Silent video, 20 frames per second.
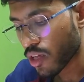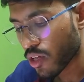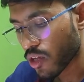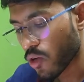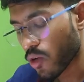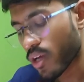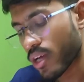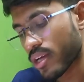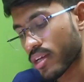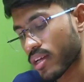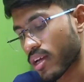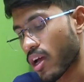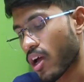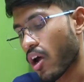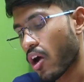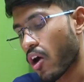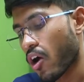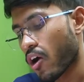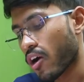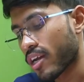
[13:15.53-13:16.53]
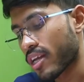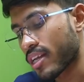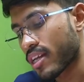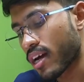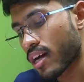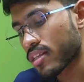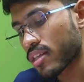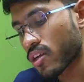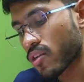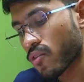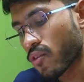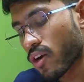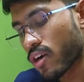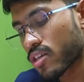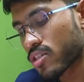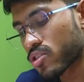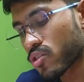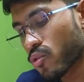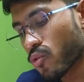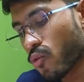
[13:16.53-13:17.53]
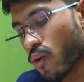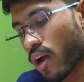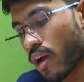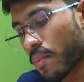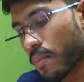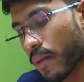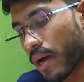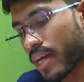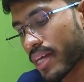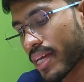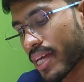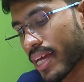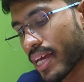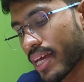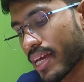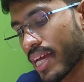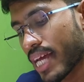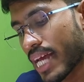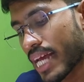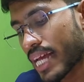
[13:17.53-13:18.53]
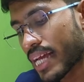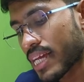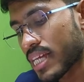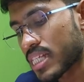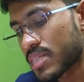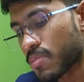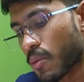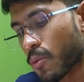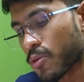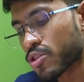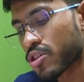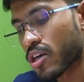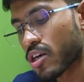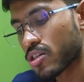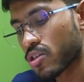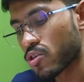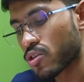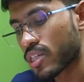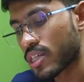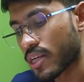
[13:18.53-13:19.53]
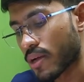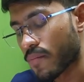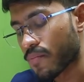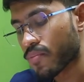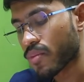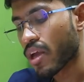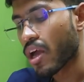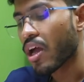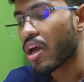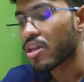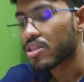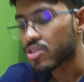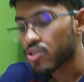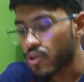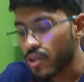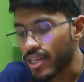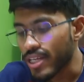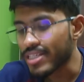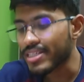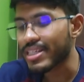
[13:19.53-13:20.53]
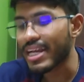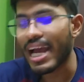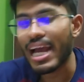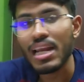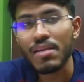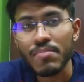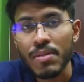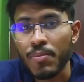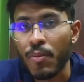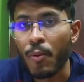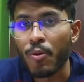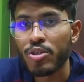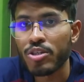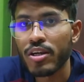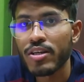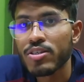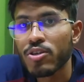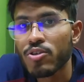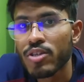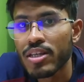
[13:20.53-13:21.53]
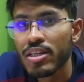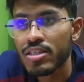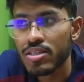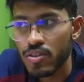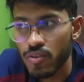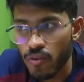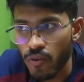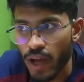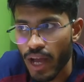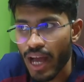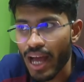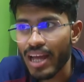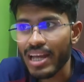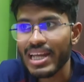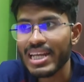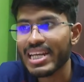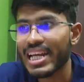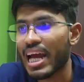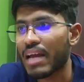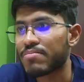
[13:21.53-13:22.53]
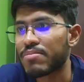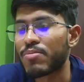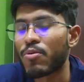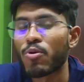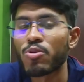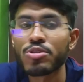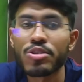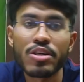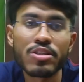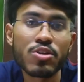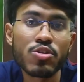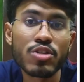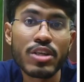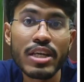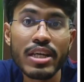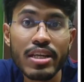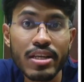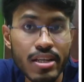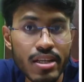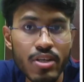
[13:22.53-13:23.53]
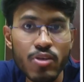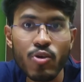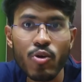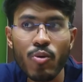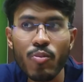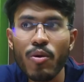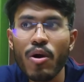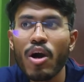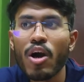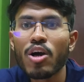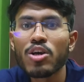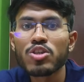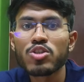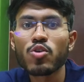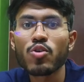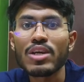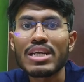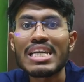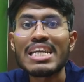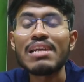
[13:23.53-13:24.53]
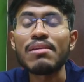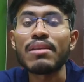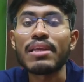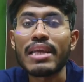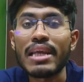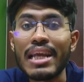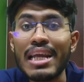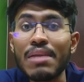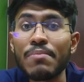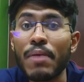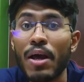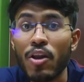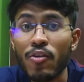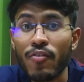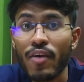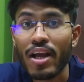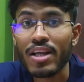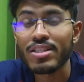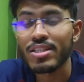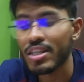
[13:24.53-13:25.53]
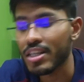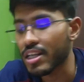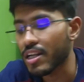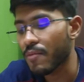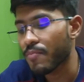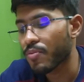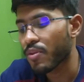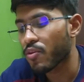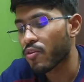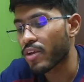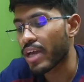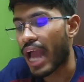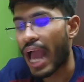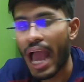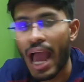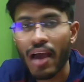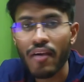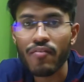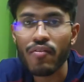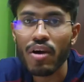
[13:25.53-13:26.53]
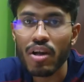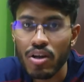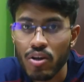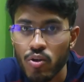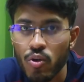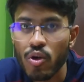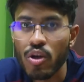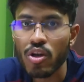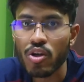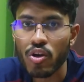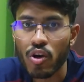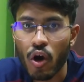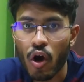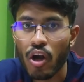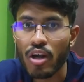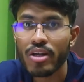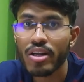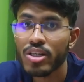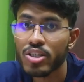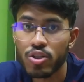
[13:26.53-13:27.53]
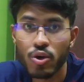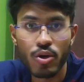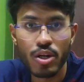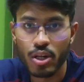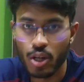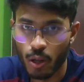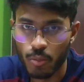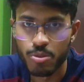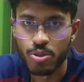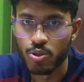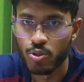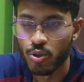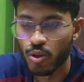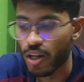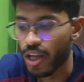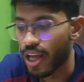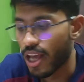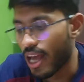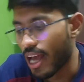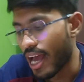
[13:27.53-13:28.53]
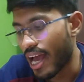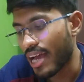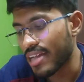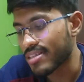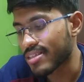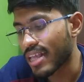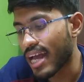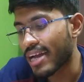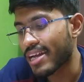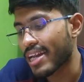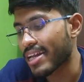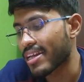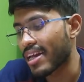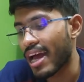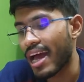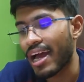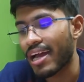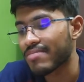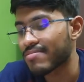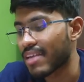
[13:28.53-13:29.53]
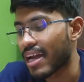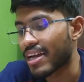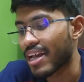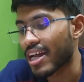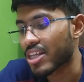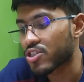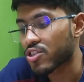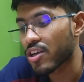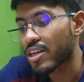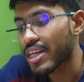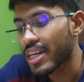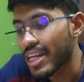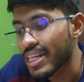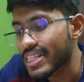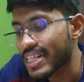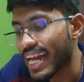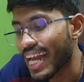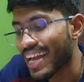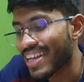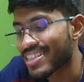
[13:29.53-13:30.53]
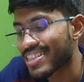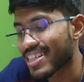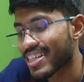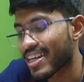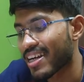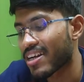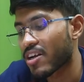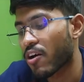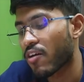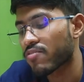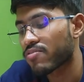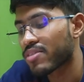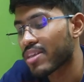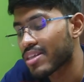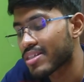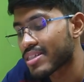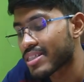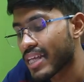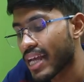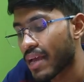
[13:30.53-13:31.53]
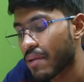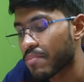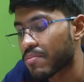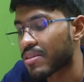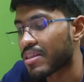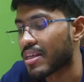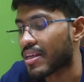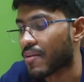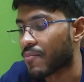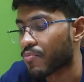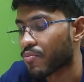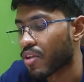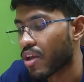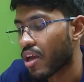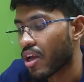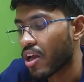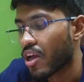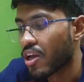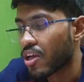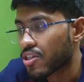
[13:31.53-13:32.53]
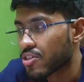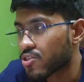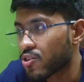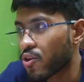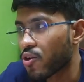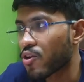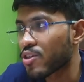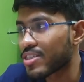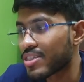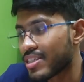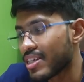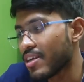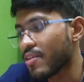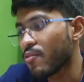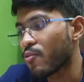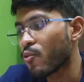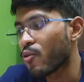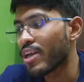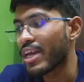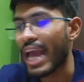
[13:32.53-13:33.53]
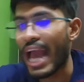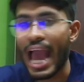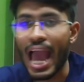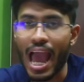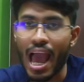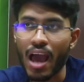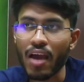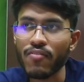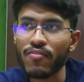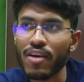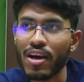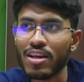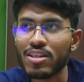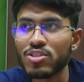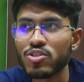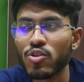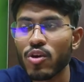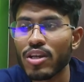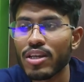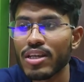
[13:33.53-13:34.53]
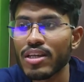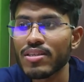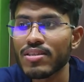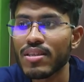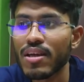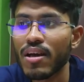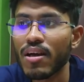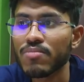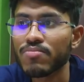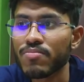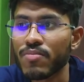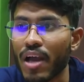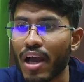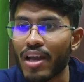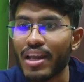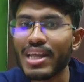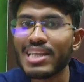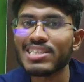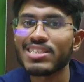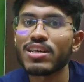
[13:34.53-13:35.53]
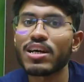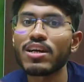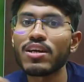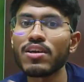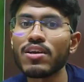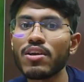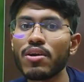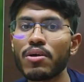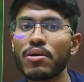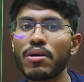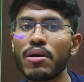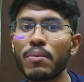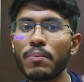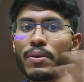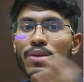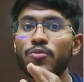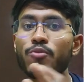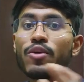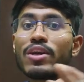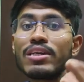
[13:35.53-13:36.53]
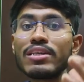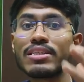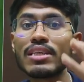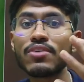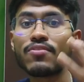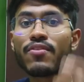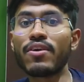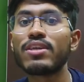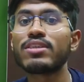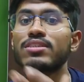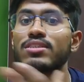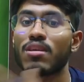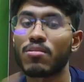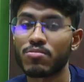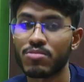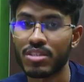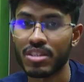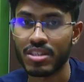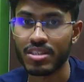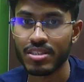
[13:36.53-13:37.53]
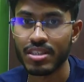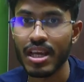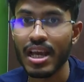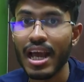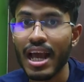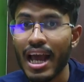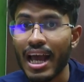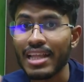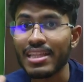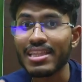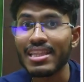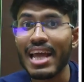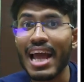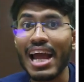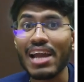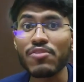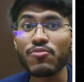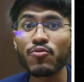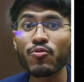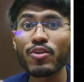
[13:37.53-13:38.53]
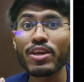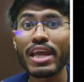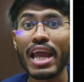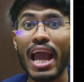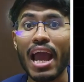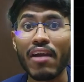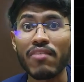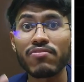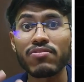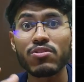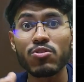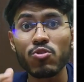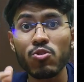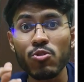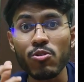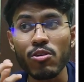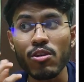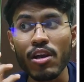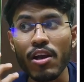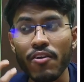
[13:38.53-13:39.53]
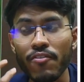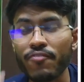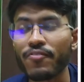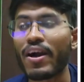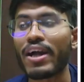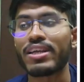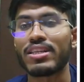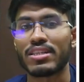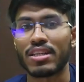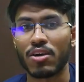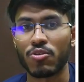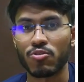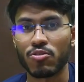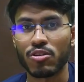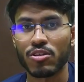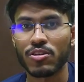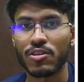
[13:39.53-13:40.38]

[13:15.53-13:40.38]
Okay. Or in other words, 1 by A is proportional to T. So it can be proportional to T square, it can be proportional to T cube. So in manufacturing, we have a rule called Shorinov's rule. And that actually takes care of the same thing. So see, we have actually the connection between different subjects, and that we have to find out.